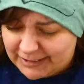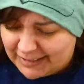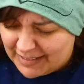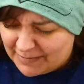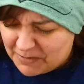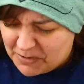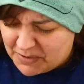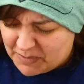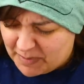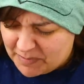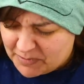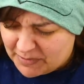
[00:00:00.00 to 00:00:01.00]
I have
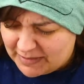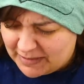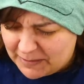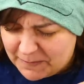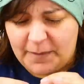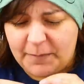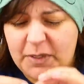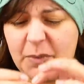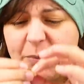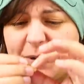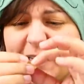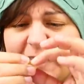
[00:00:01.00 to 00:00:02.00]
goosebumps right now. I'm gonna
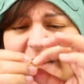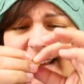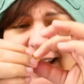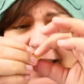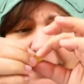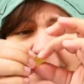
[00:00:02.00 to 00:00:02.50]
break it in half.